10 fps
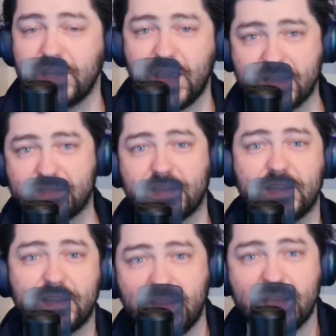Yes,
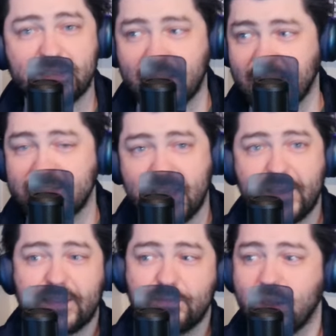that's
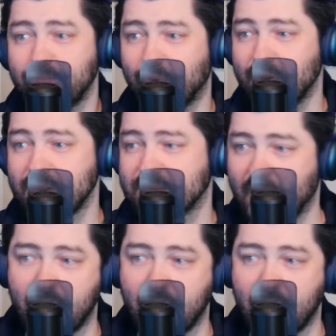exactly my point.